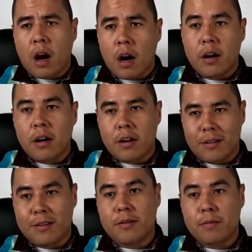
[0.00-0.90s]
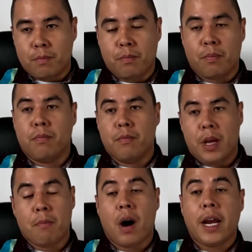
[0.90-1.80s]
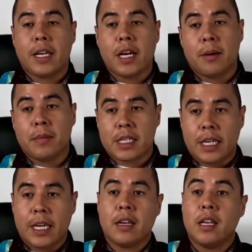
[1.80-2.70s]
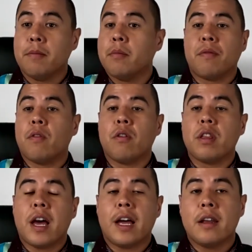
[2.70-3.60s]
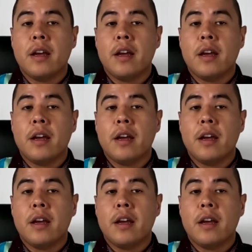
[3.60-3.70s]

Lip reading: at my time as a kid and even before that.